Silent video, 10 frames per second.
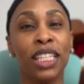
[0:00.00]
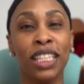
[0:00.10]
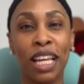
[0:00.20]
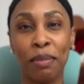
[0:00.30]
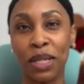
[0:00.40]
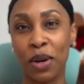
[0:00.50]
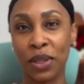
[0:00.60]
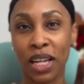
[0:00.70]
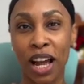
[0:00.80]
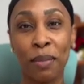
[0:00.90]
let me know in
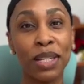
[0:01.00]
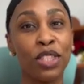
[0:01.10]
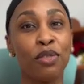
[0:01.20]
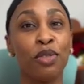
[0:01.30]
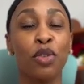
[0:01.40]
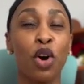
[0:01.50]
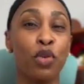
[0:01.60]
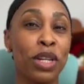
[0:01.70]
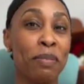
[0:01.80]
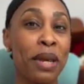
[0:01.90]
the comments if you've
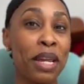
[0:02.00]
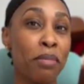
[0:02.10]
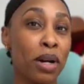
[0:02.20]
already made